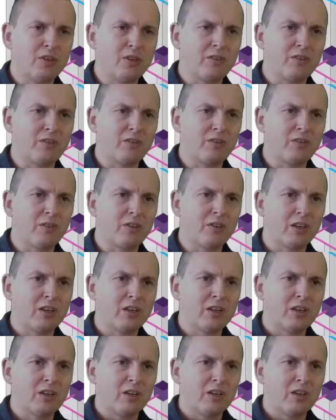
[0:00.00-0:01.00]
or
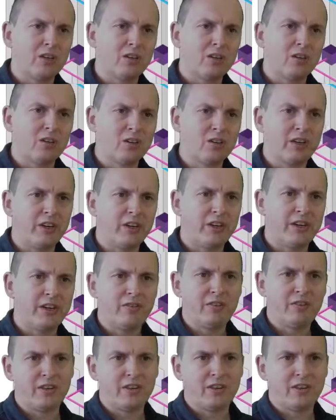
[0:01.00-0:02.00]
even as the
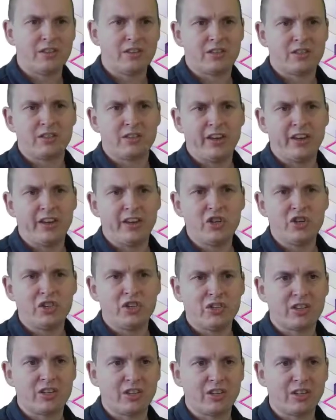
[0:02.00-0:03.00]
engines in
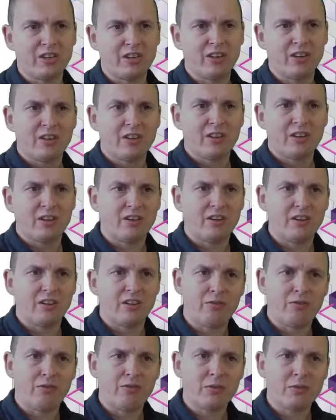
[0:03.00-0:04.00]
a frequency
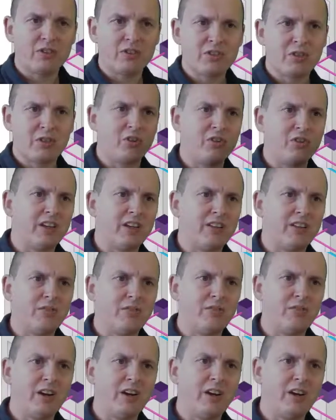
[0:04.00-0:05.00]
modulated
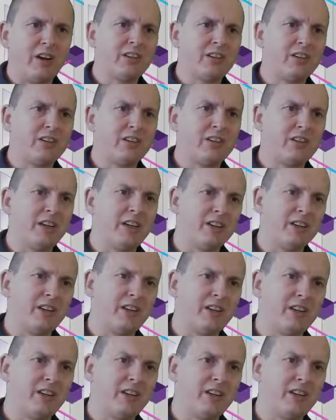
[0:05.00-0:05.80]
LiDAR system.